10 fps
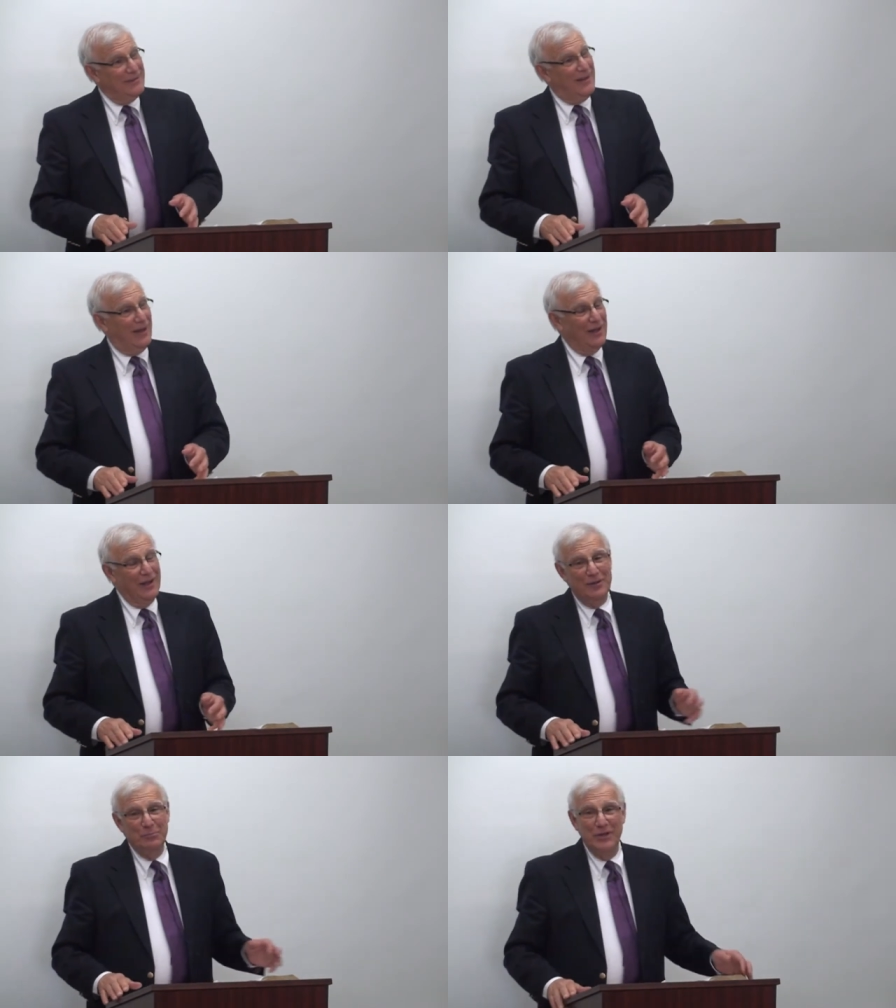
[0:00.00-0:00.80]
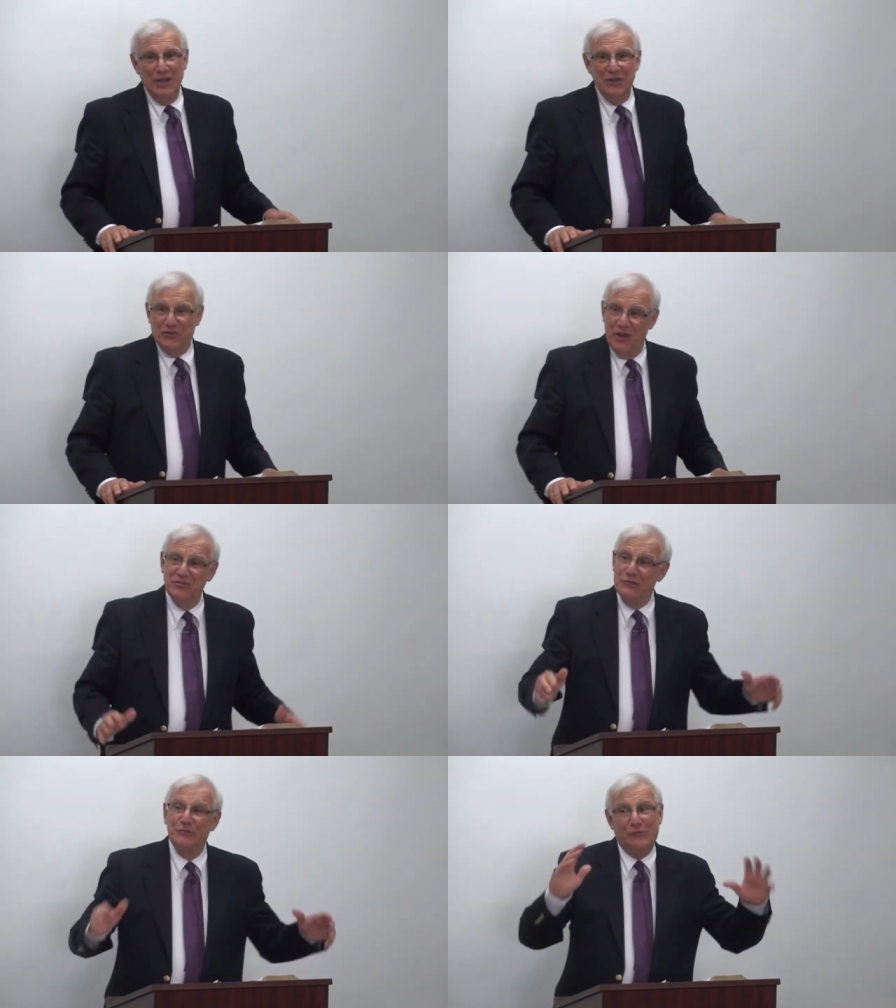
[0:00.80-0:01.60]
uh, but he
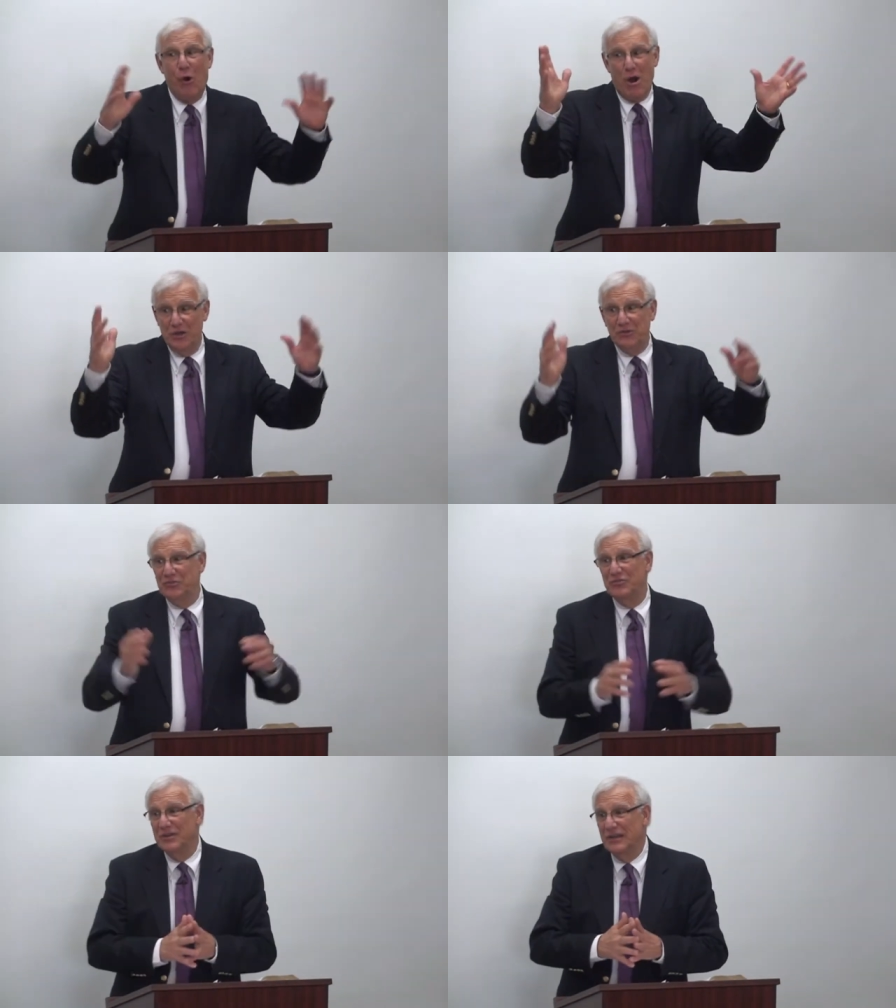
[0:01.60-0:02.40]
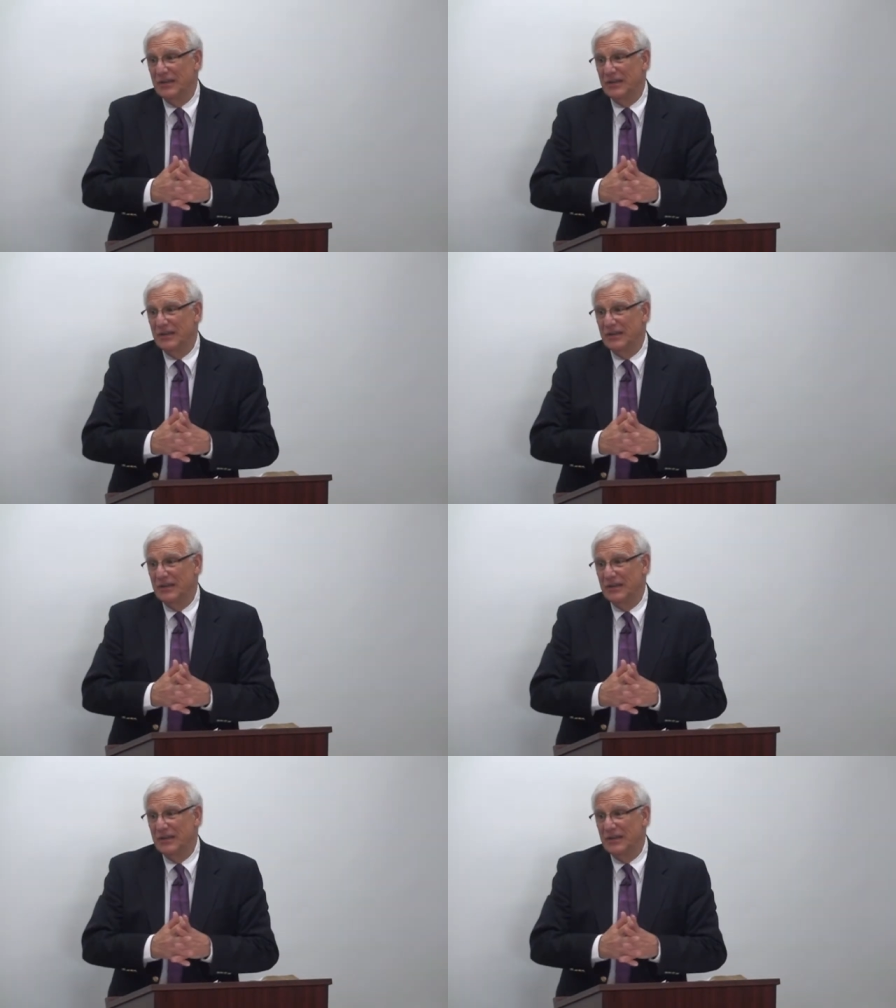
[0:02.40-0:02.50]
says the forest.